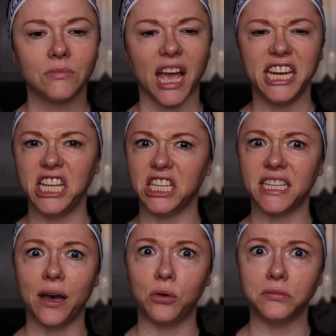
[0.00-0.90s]
I need a
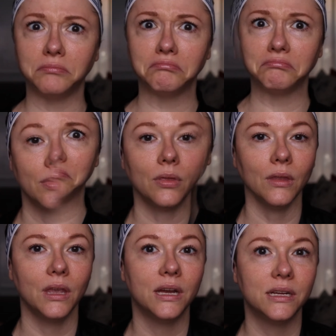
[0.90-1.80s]
towel.
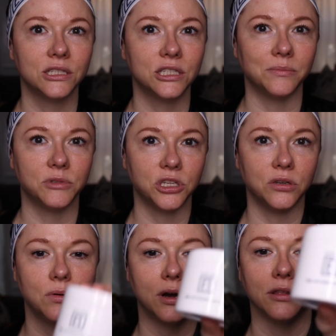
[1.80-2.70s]
Step
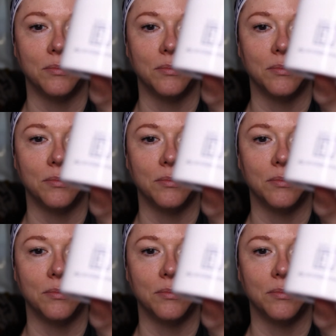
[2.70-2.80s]
2 are the